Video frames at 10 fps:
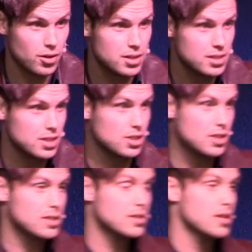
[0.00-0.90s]
Good
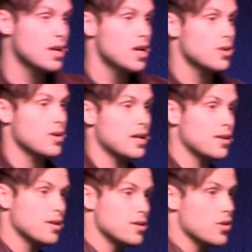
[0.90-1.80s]
decisions create
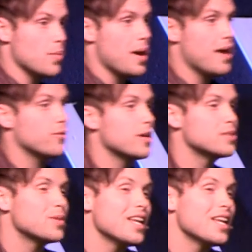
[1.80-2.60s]
good neural pathways.